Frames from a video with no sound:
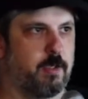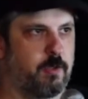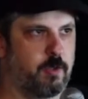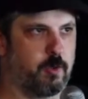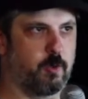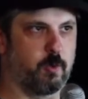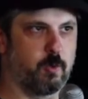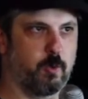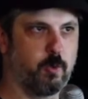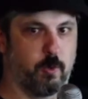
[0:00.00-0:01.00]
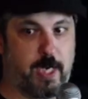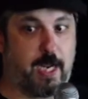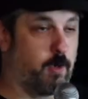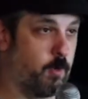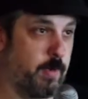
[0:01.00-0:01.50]
to create
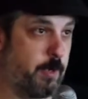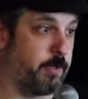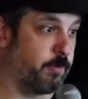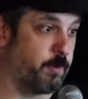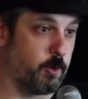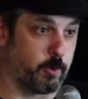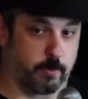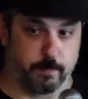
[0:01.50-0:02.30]
around this vocal.